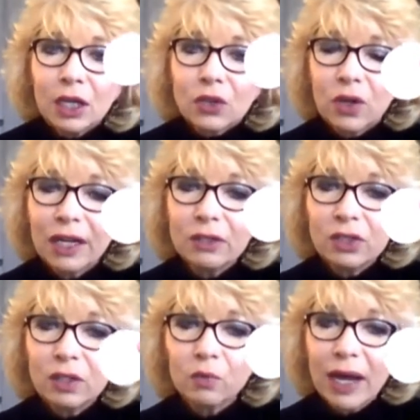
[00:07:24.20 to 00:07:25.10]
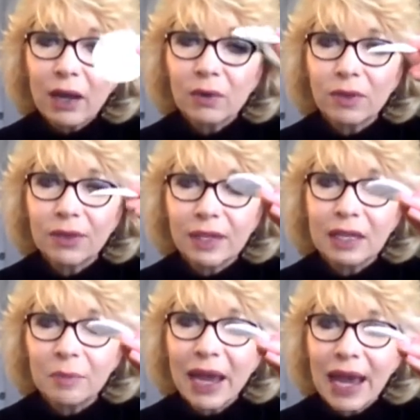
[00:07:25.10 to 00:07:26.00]
Try and use the round
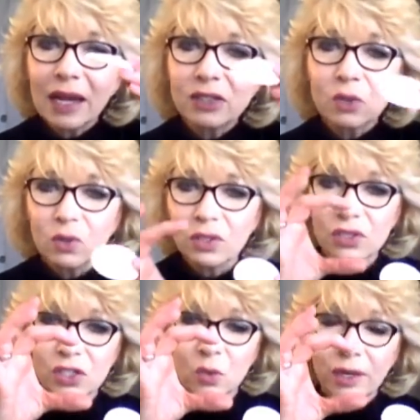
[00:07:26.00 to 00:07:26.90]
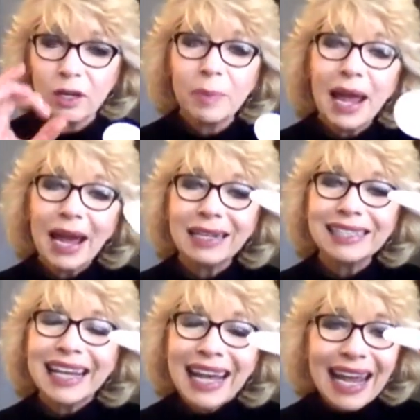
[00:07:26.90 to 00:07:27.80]
thin pads or the square
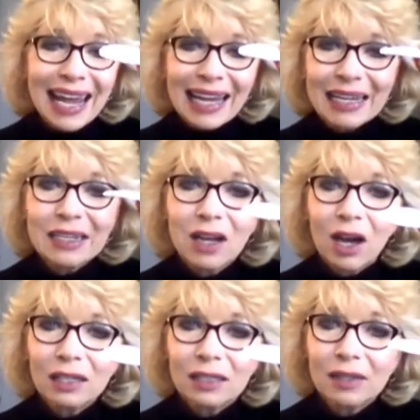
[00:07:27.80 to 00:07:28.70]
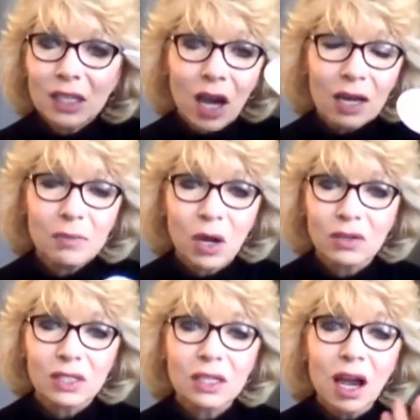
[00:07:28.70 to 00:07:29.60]
pads and not the cotton
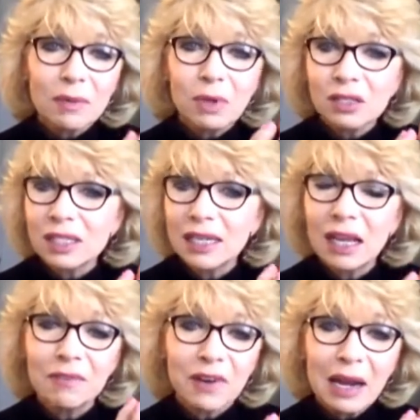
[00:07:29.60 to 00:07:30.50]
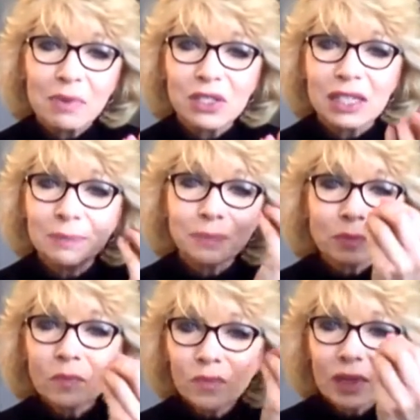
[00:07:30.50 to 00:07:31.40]
balls. The cotton balls tend to have fibers in it
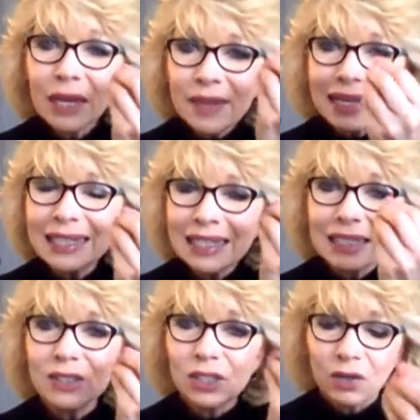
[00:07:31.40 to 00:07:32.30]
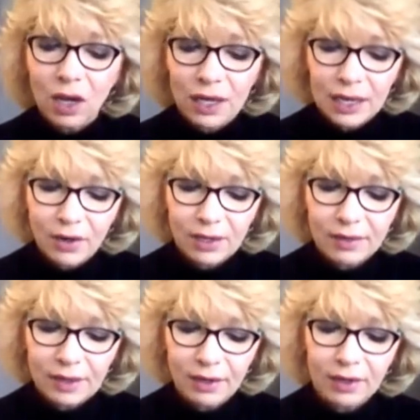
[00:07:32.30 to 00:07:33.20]
and they can get into your eye area
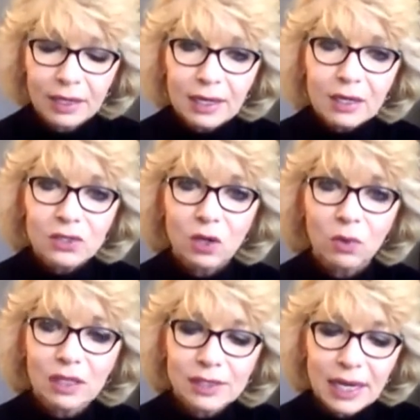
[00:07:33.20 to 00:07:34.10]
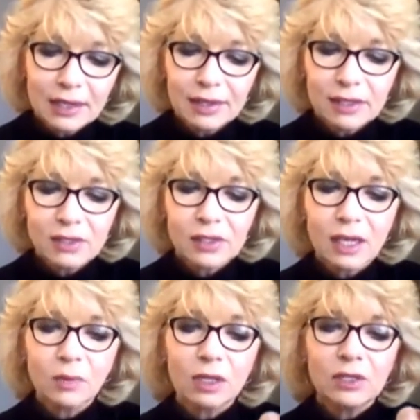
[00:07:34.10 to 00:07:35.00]
there. So we're going to take this
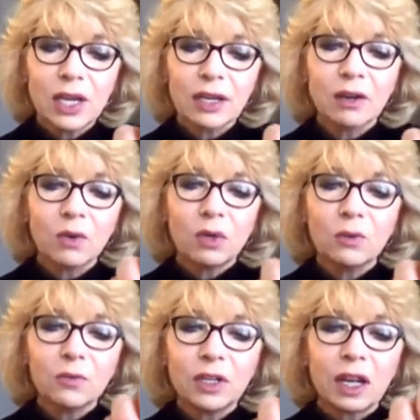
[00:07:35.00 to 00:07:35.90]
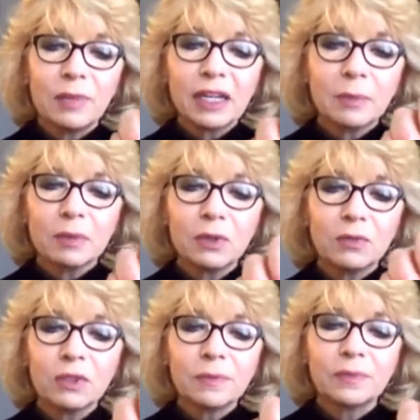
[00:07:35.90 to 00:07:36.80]
and we're going to take our oil-free eye makeup
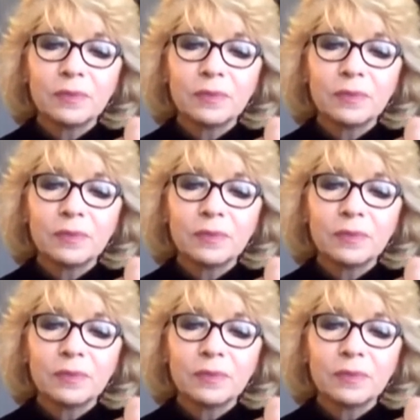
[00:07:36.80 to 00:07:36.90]
remover,